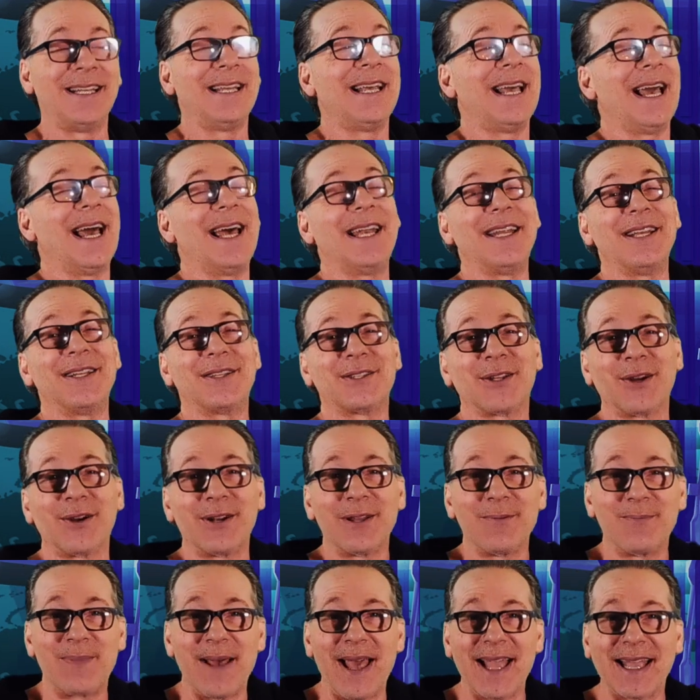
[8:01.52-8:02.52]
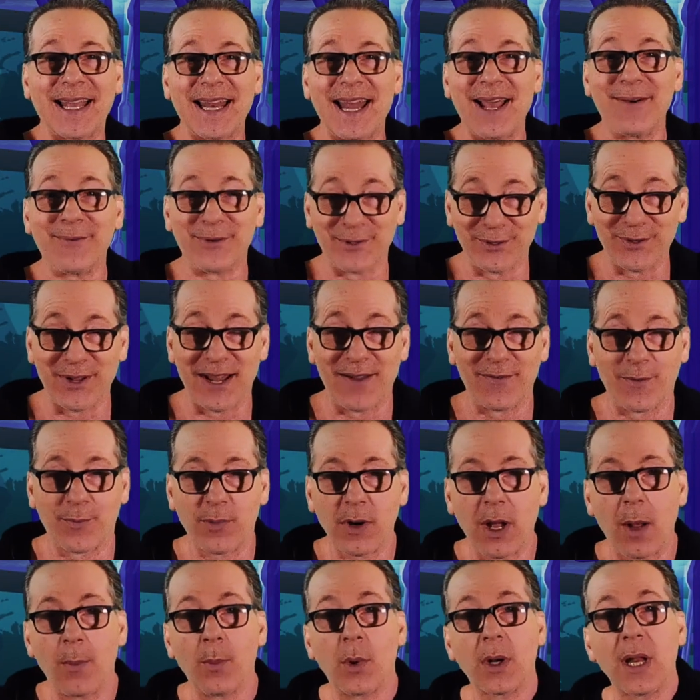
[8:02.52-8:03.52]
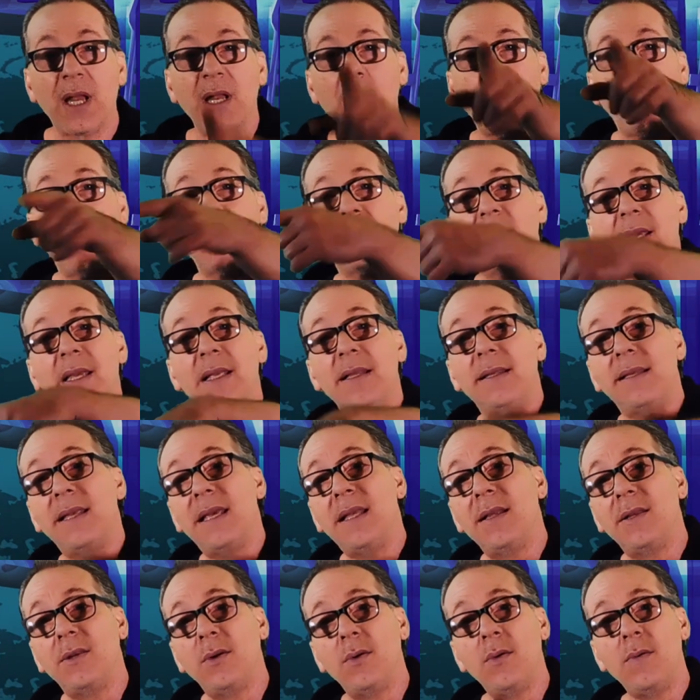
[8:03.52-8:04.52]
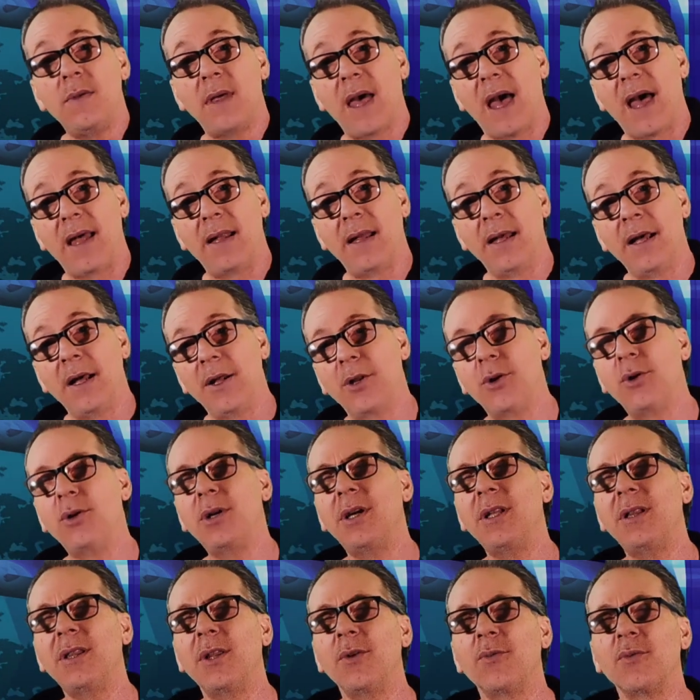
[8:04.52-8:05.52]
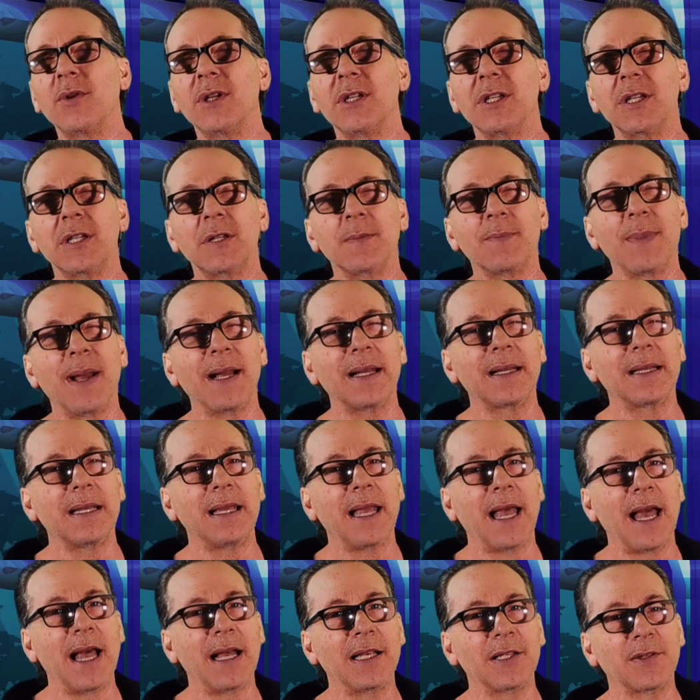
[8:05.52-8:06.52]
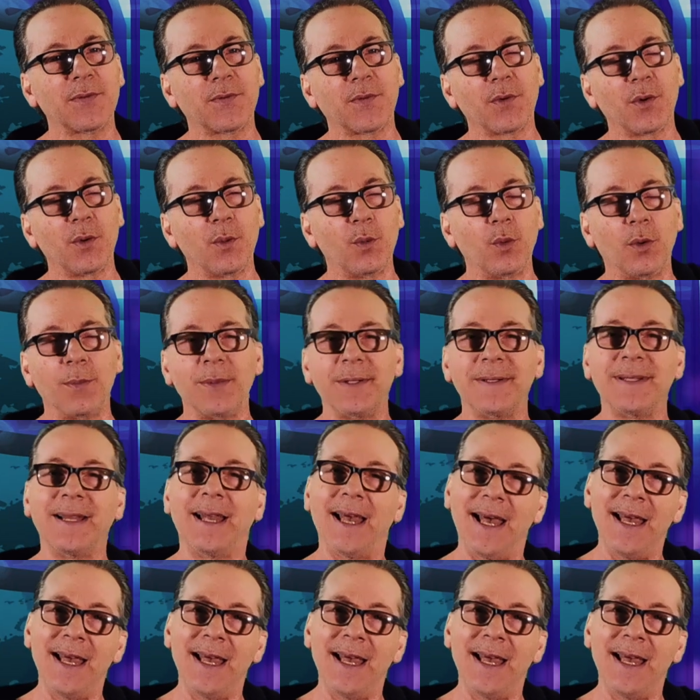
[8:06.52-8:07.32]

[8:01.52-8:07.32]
Any attorney back in that one's going to have a problem. But anyway, he did do that. Look at the respect he has for a woman.